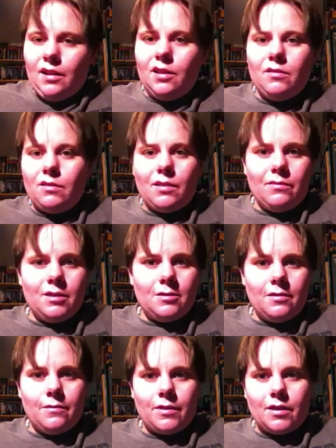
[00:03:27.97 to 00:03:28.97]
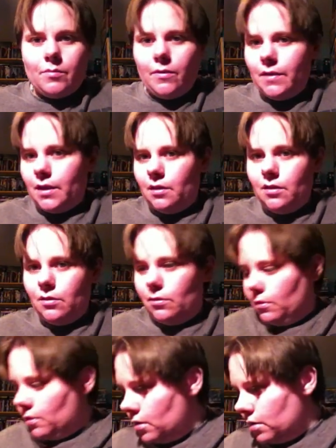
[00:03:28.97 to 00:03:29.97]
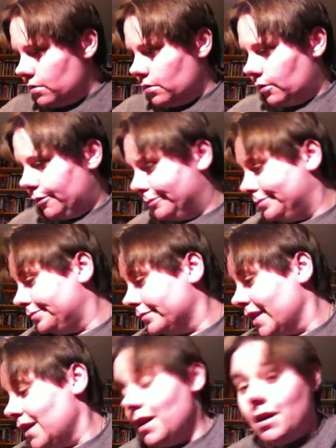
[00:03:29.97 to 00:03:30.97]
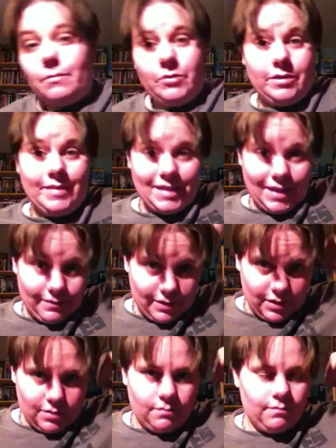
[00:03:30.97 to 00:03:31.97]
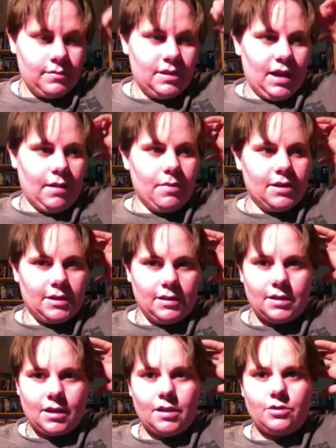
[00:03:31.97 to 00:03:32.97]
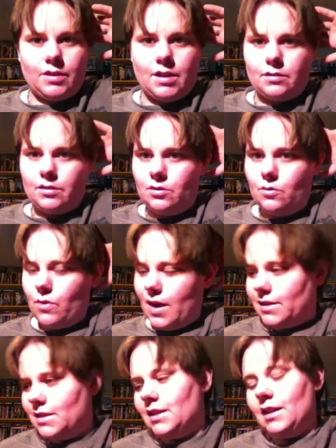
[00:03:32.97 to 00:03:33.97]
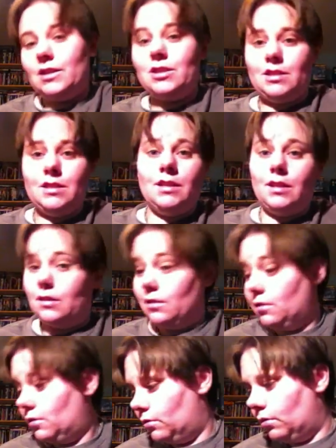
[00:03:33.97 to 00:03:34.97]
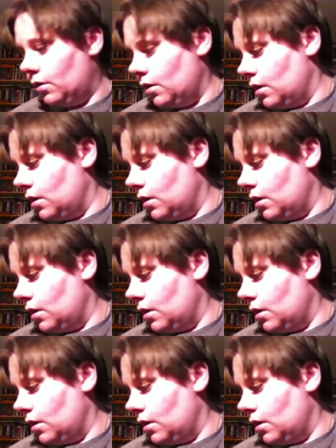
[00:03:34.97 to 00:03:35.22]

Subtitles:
hello, I want to go to the fucking movie at noon, so, which means I have to take a bus and SkyTrain out to New West to actually see it at noon,